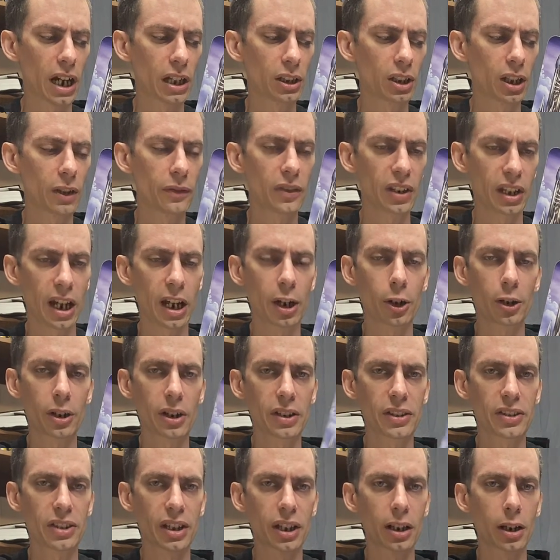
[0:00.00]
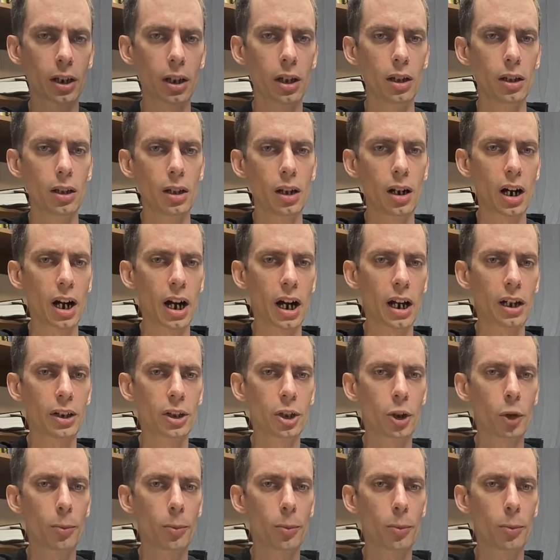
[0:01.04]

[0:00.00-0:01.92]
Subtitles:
I love the Aries, and I